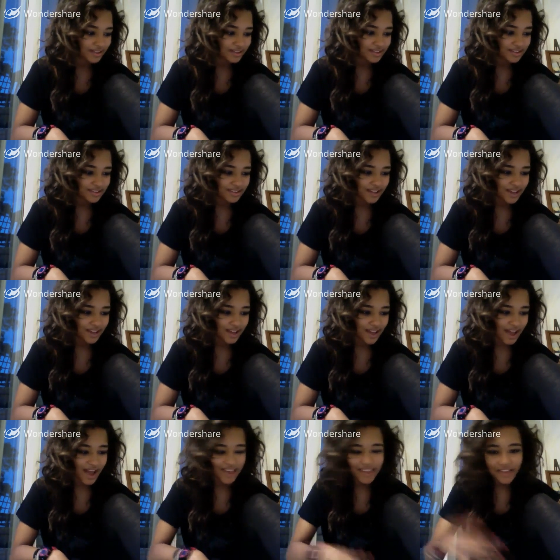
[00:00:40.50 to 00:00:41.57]
just,
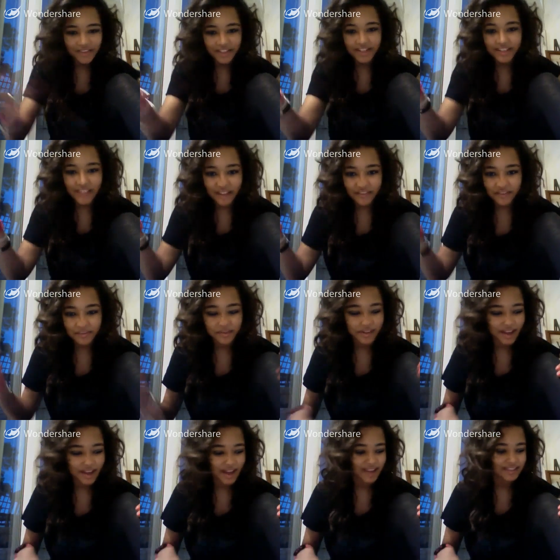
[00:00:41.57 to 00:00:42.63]
I love getting love from you
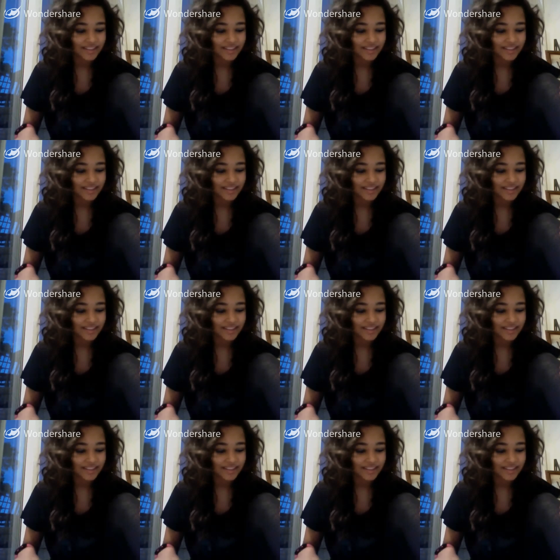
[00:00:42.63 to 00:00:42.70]
guys